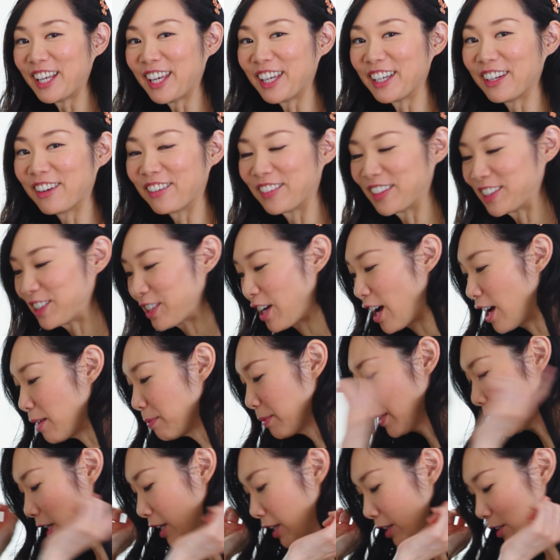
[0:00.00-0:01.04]
egg on the
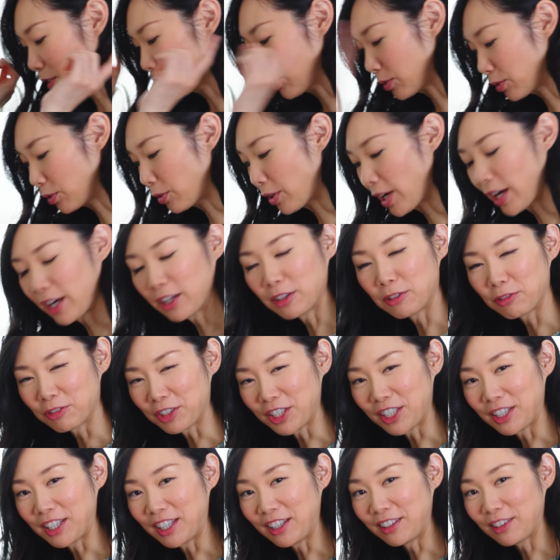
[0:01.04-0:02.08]
top. So go ahead and
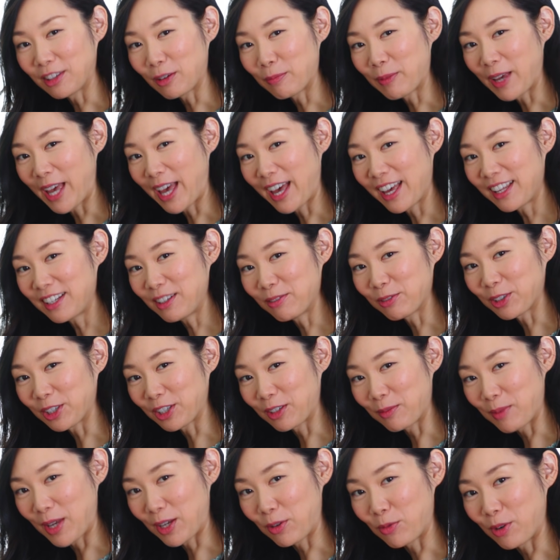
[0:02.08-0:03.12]
reheat the pan, and we're
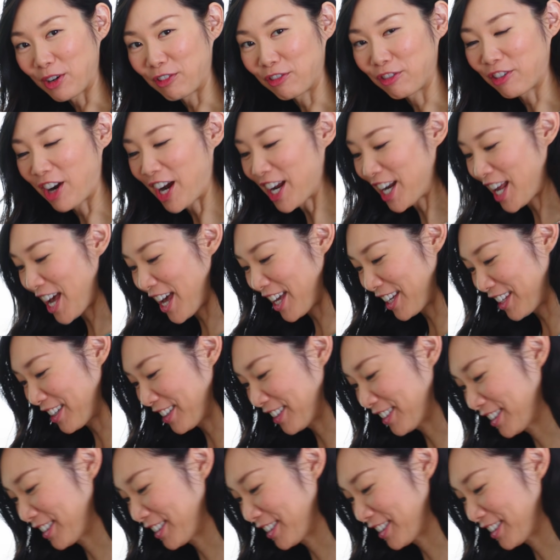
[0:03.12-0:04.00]
gonna make 1 fried egg.